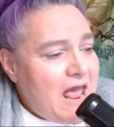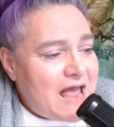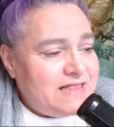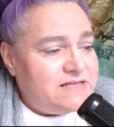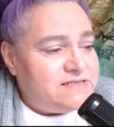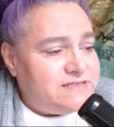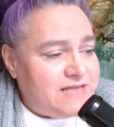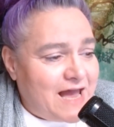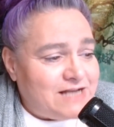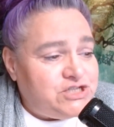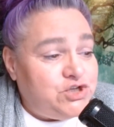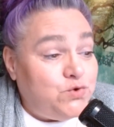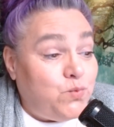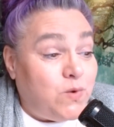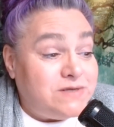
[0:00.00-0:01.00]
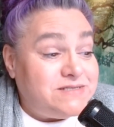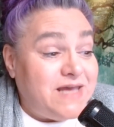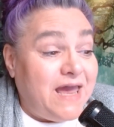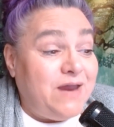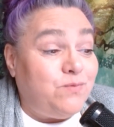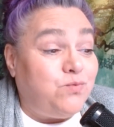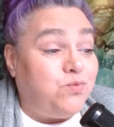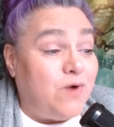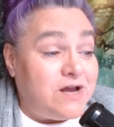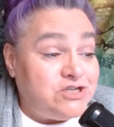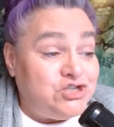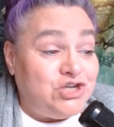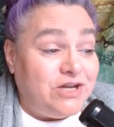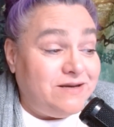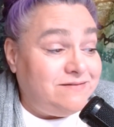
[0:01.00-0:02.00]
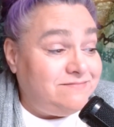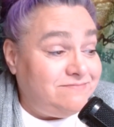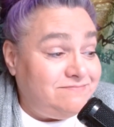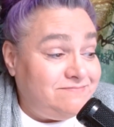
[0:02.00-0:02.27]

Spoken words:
And the statue was a Russian,